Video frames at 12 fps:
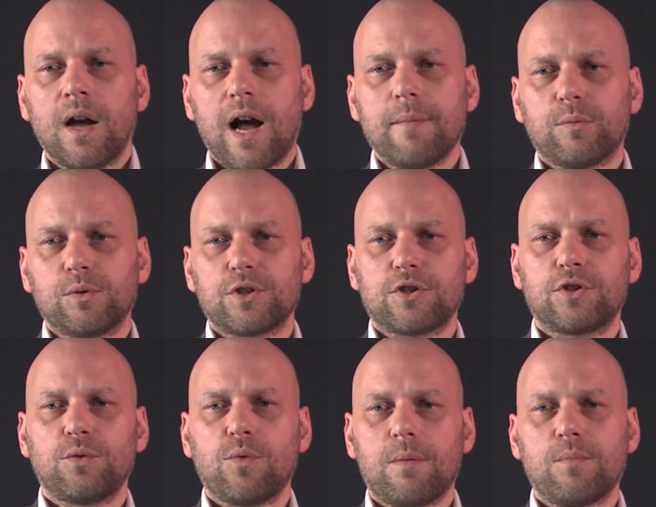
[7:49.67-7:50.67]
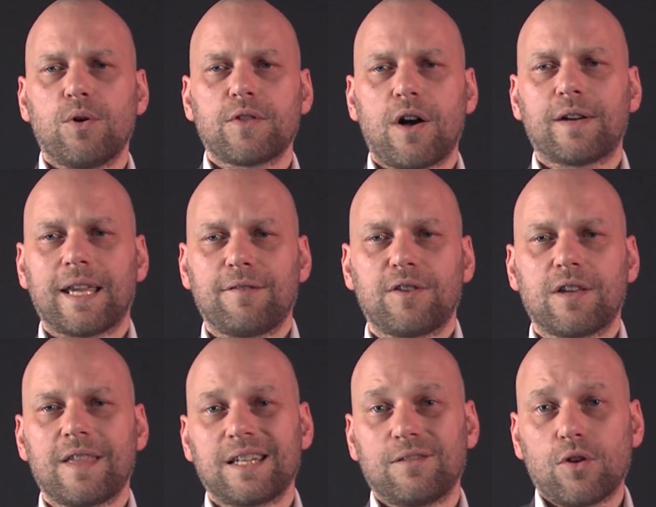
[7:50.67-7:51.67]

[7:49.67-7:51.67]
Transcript: Um, but we'll just do one more that I'll give you. Then you've